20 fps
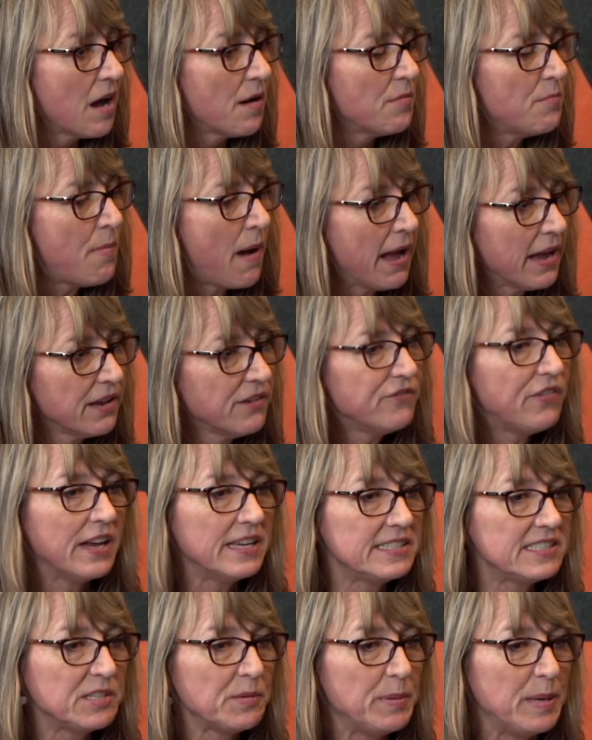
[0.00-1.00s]
My
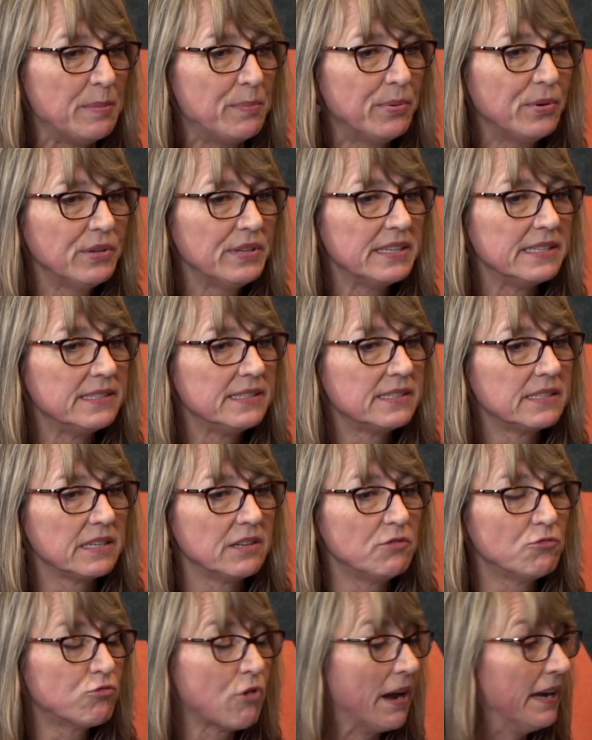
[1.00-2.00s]
advice to people is
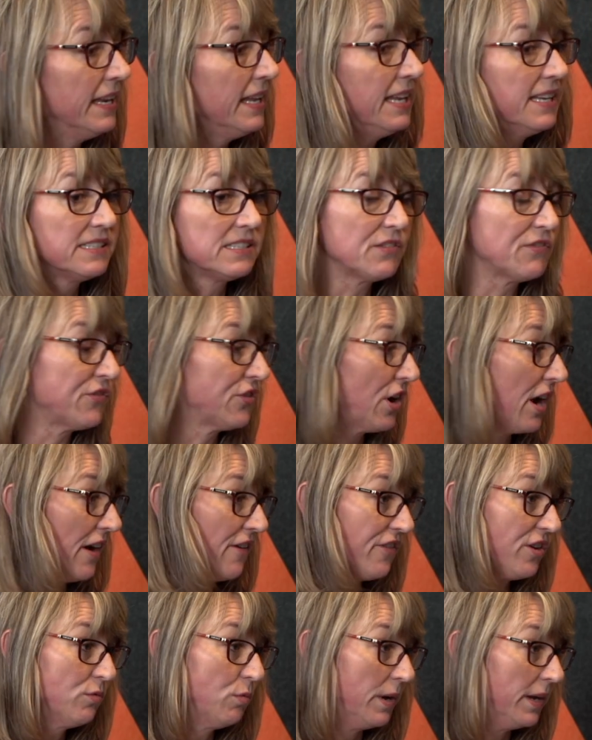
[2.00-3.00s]
running isn't for
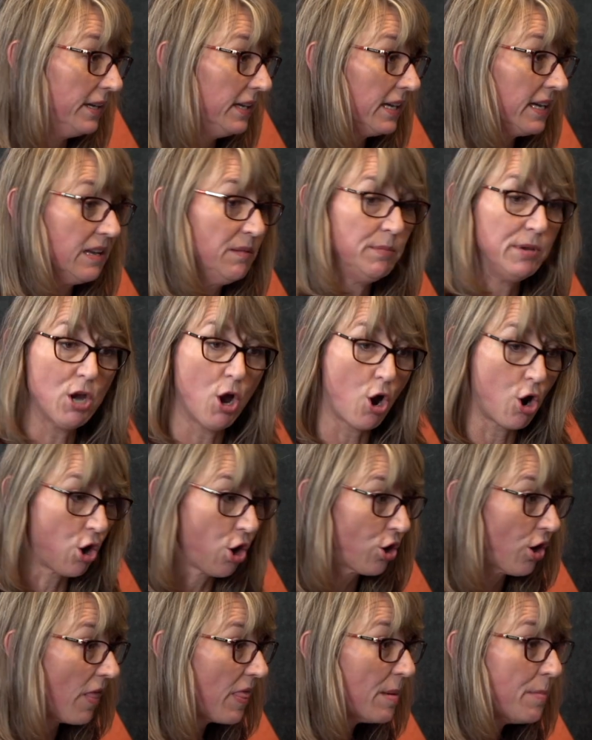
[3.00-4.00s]
everyone. It can be
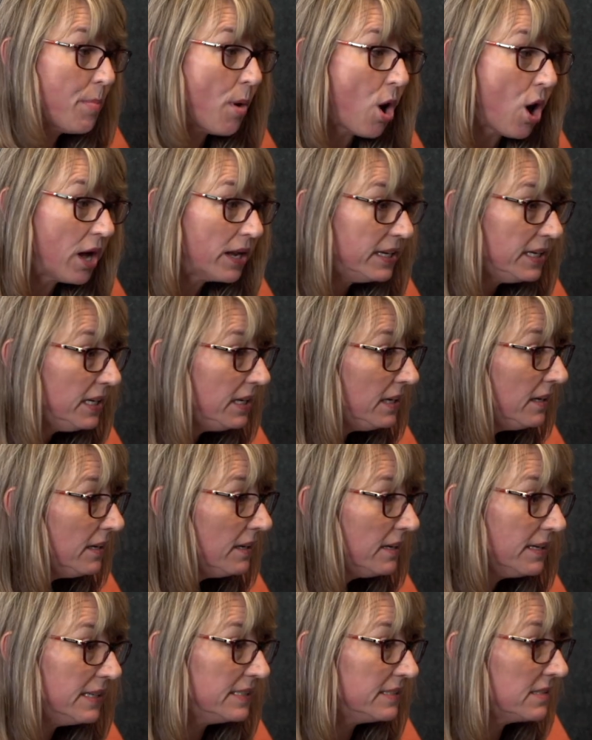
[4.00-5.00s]
hard on the
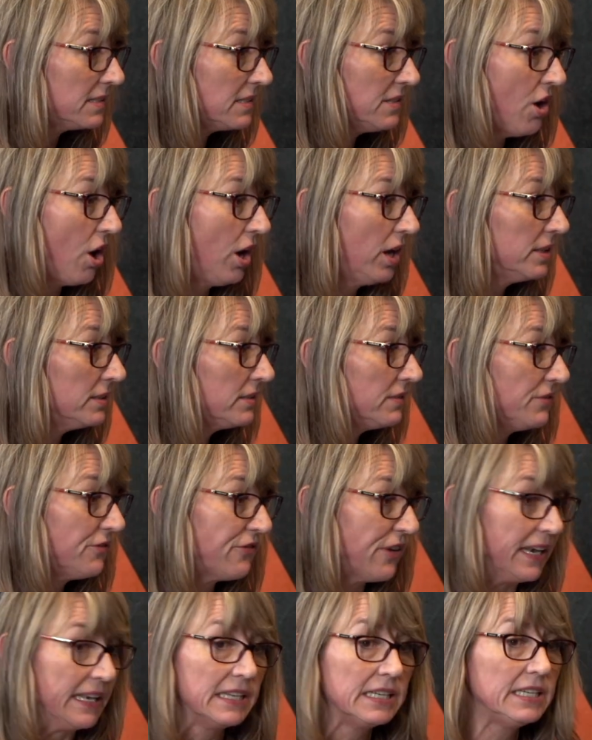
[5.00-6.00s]
body. It's not
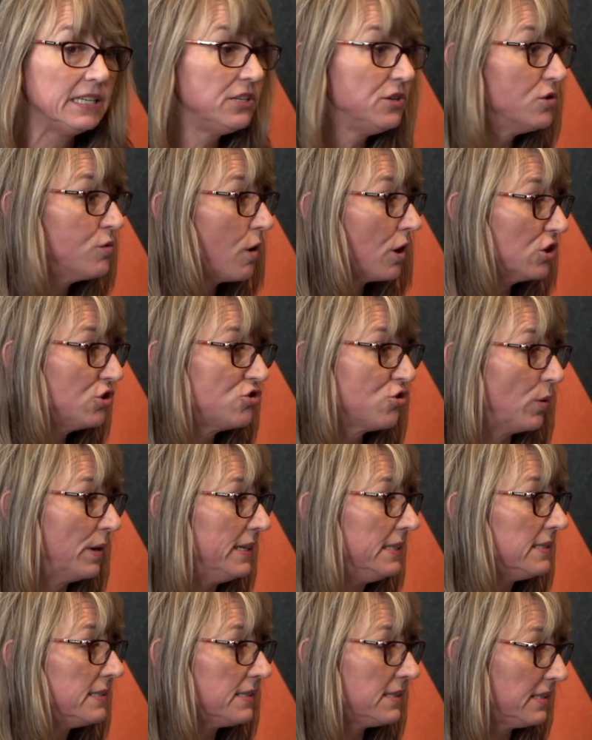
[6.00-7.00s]
friendly to our
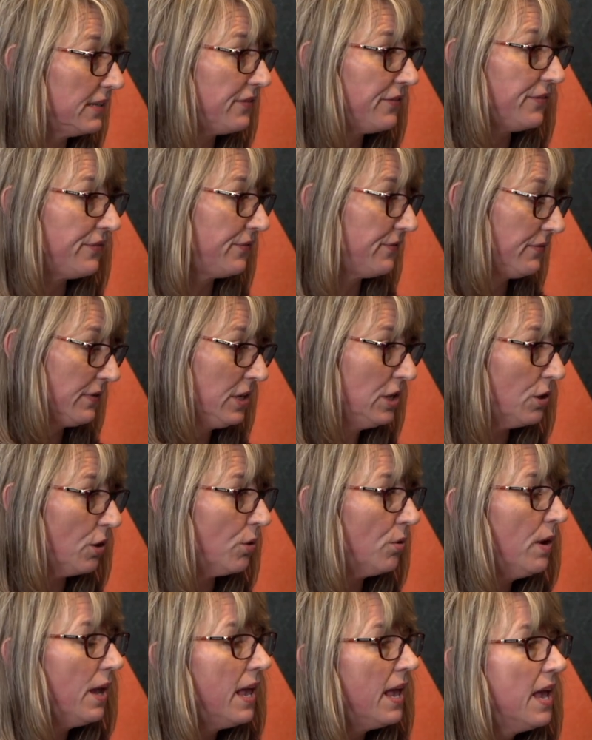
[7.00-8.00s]
joints, if you
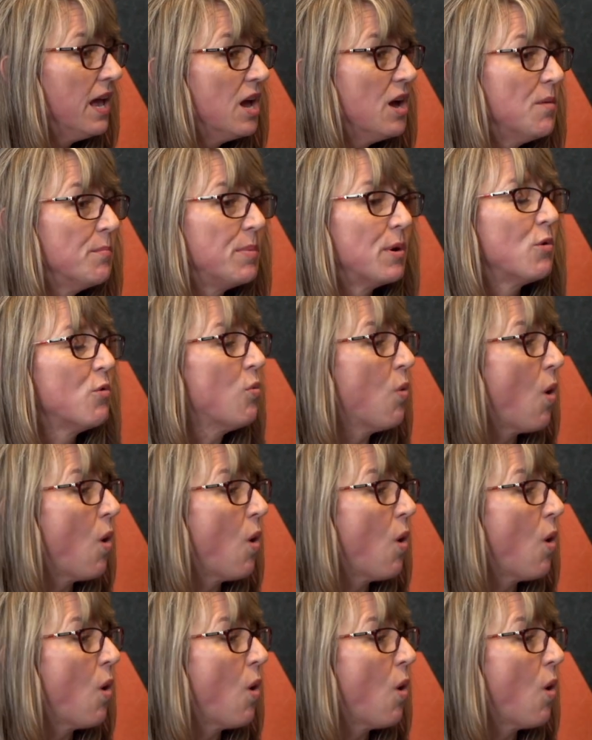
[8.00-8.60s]
know. Right. But